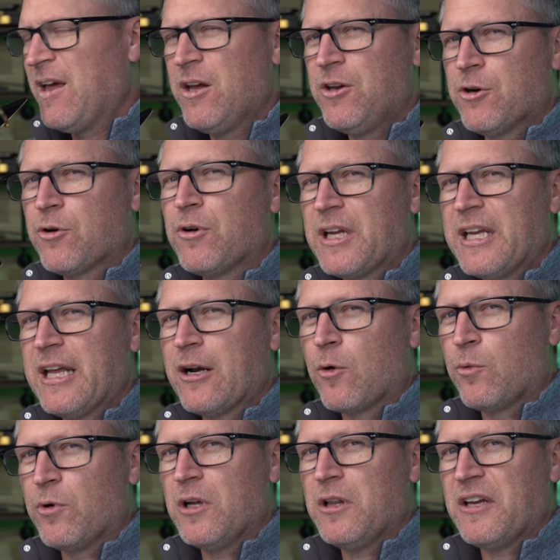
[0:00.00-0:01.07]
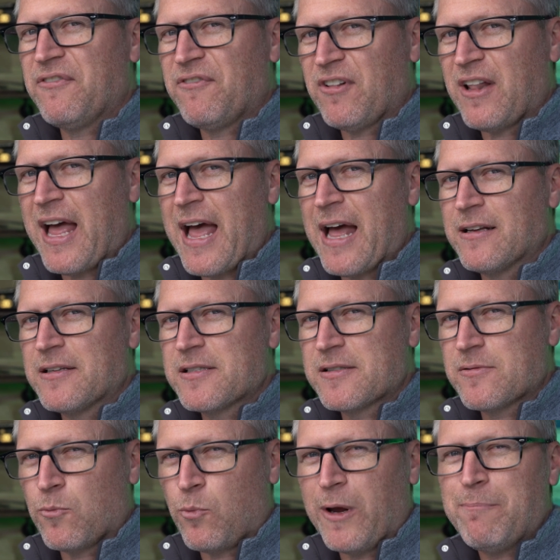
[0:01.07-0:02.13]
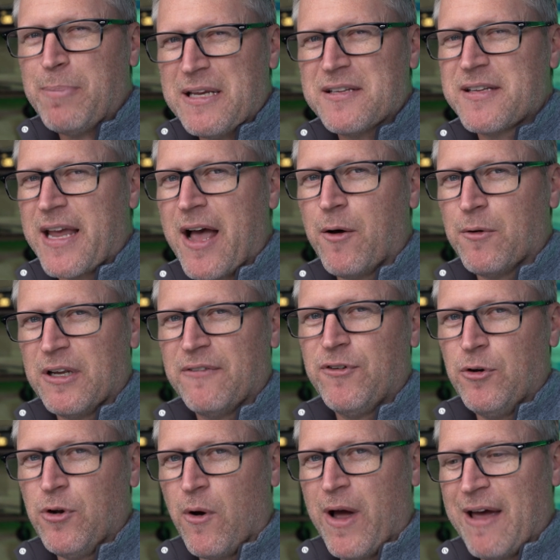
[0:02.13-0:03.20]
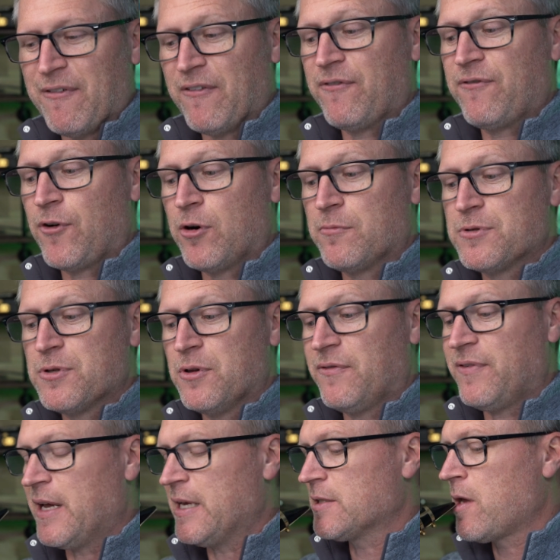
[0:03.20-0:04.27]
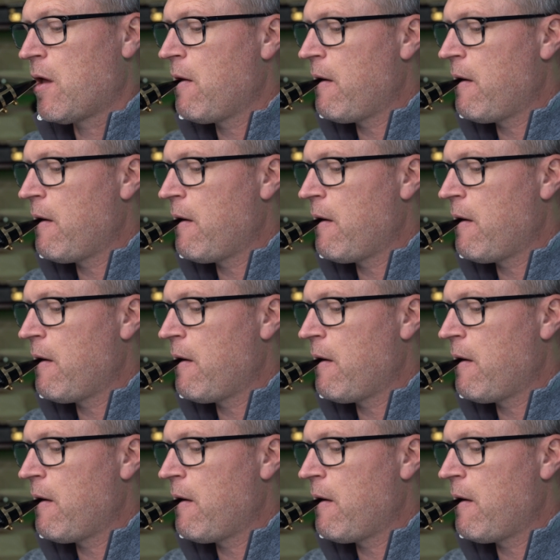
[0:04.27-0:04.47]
You're going to get a really flat, wimpy sound if you don't have it firm to the face.